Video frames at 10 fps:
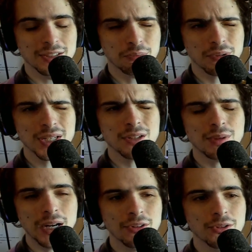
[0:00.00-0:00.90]
It's pretty
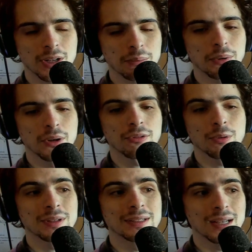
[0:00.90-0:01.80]
rare you're going to burn
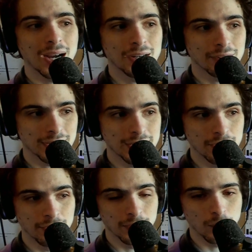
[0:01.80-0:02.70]
through an entire key
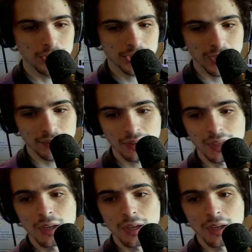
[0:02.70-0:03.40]
during one chase,